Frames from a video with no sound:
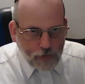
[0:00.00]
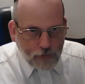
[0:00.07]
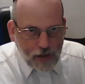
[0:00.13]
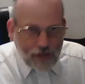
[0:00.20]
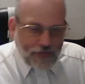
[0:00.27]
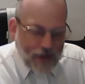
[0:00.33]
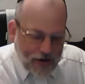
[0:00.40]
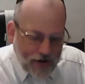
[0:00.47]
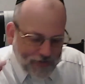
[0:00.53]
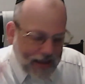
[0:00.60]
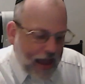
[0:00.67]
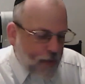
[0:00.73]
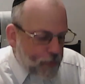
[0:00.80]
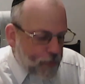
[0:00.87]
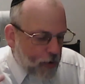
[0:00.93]
There's
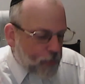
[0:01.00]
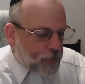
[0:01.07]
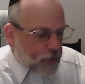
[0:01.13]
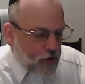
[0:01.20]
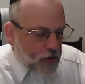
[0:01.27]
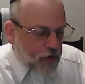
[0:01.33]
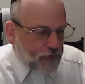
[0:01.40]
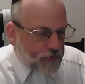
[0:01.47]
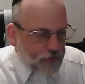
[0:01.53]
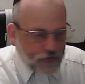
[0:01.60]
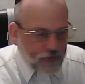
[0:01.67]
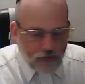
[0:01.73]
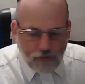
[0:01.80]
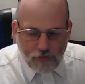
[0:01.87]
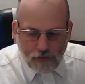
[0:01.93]
ample
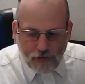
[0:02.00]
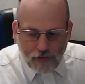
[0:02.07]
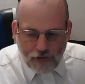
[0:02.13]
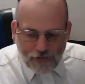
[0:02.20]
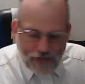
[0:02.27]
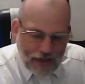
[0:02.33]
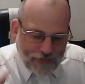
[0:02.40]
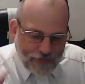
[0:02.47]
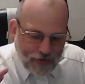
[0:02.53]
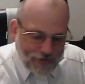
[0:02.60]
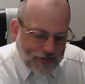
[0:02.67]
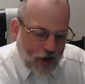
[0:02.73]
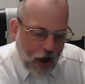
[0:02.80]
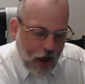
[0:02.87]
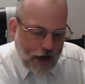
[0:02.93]
proof that there's a
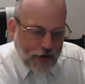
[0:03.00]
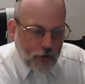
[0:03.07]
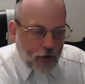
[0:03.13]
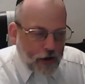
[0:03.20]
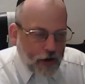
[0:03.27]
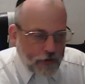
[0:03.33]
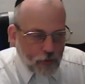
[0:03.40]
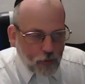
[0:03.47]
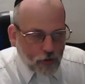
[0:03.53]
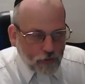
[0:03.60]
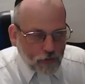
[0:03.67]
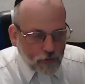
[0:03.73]
God who created the world.